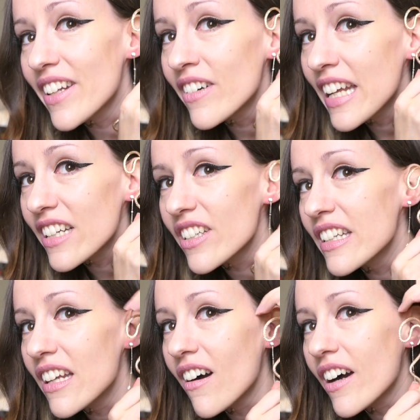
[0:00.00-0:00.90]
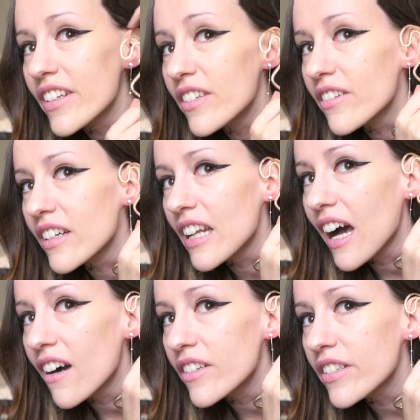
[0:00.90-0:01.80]
don't actually know how you do it.
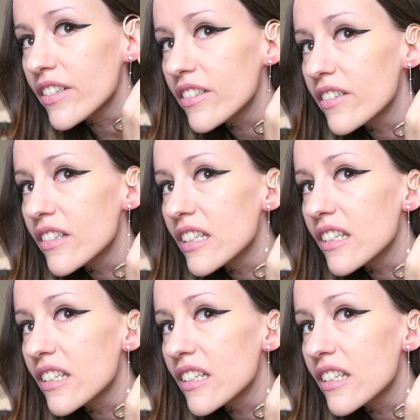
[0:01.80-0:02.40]
How do you do it?